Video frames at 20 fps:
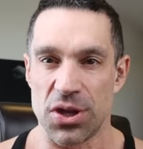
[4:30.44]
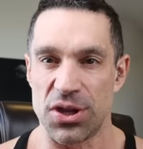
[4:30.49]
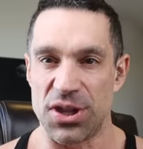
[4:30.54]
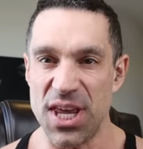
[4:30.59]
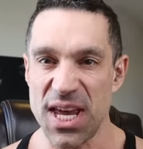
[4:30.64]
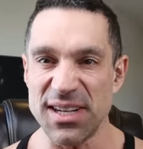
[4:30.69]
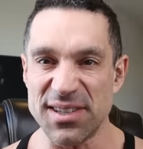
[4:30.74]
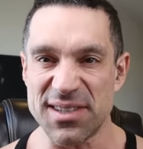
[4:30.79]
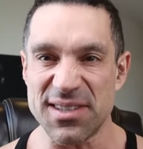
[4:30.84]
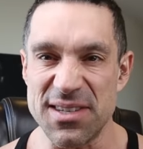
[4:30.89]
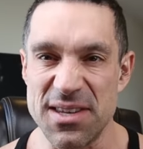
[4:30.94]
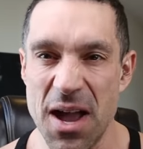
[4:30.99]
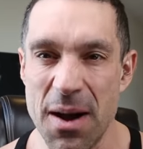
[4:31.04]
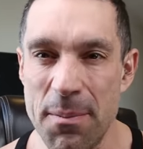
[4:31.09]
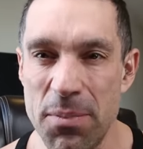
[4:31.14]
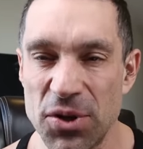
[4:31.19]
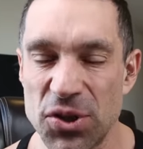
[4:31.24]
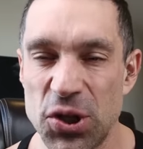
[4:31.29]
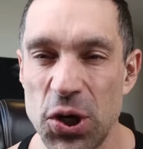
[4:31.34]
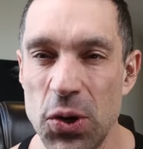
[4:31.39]
this
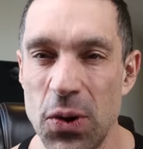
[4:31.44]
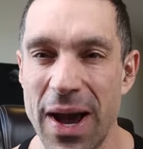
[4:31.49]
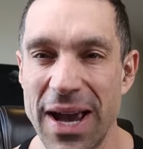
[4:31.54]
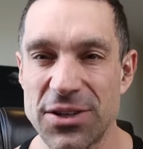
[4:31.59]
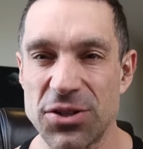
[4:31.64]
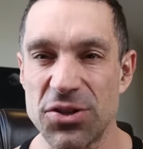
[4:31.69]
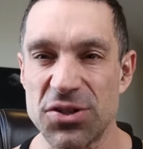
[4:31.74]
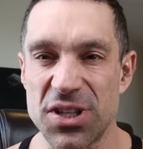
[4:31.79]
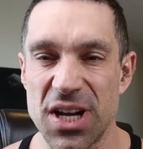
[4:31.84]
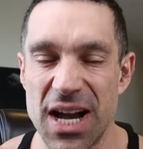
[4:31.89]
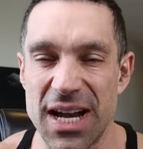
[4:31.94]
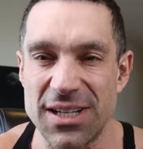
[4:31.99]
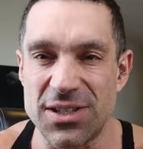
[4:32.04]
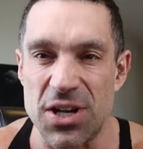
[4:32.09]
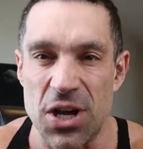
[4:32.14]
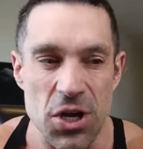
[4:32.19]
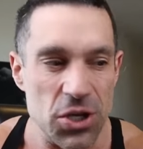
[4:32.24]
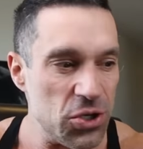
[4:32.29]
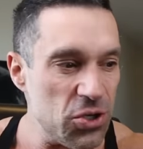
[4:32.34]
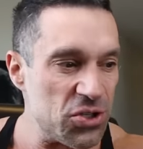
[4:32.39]
number two
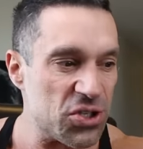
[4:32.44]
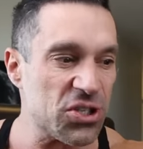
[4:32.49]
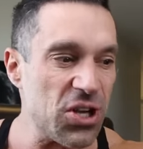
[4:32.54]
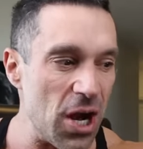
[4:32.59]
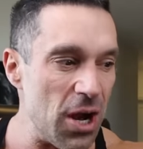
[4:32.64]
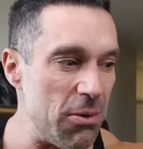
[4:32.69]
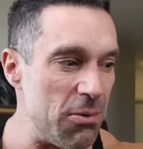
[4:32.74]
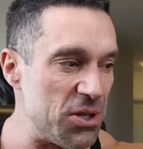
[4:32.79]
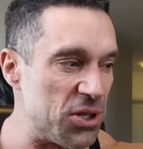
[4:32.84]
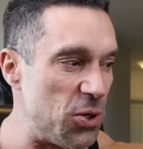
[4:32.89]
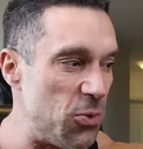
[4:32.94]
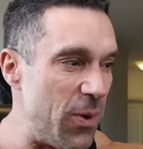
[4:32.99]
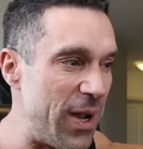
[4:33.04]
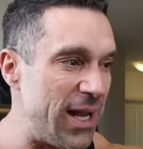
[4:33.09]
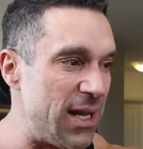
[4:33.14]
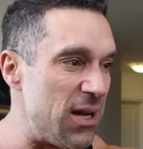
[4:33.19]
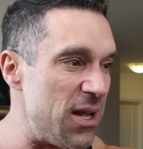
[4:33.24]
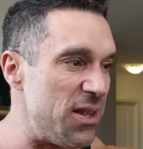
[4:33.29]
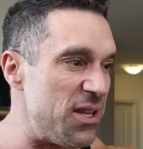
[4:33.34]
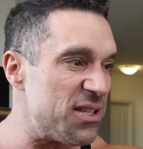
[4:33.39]
exercise, you start with the
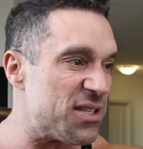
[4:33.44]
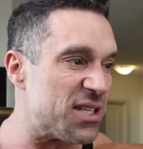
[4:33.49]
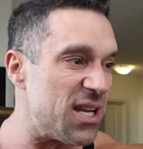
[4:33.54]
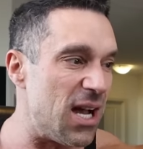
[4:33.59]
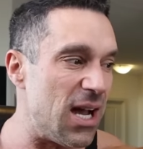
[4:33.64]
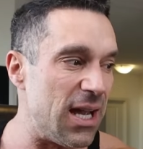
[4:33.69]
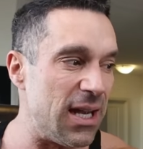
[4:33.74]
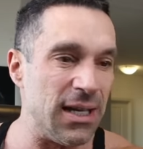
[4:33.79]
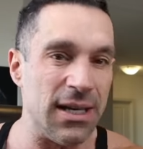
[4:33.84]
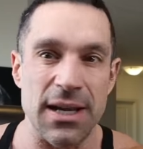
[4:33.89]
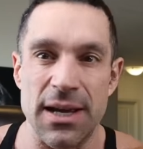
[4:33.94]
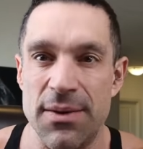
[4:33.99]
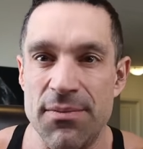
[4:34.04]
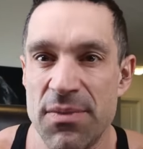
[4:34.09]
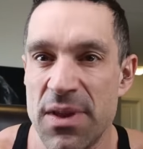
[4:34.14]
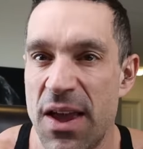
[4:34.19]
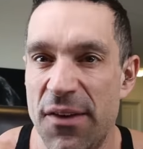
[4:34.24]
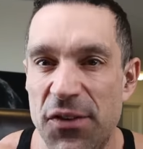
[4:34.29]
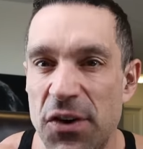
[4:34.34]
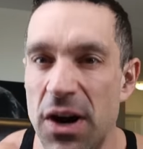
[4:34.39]
weight on the side.
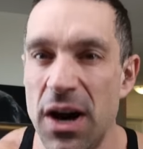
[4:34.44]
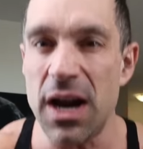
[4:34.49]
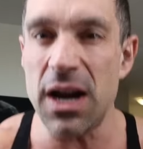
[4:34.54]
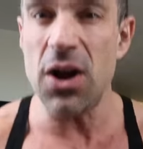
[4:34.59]
If you're